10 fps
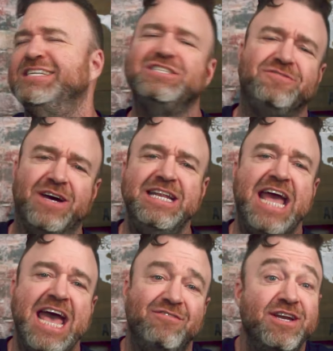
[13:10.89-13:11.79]
it's fun to
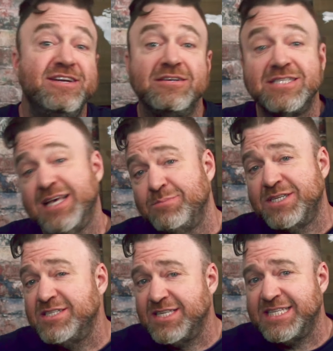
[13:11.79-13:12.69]
have an adult
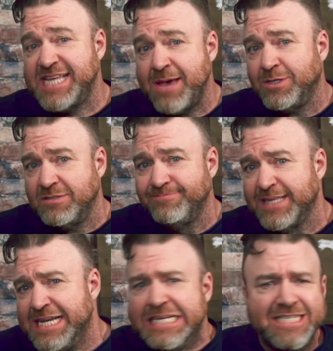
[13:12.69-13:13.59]
substance at the table.
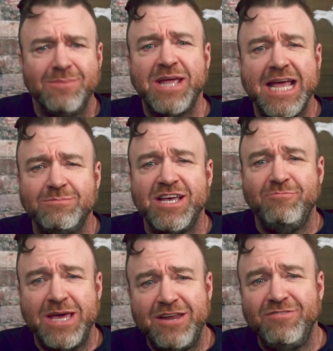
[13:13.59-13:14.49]
Some games
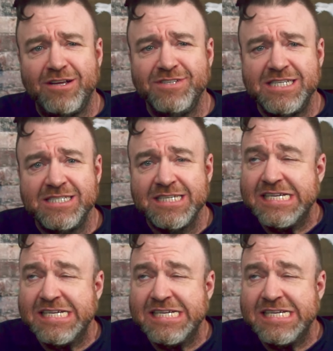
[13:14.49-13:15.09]
I've been involved in,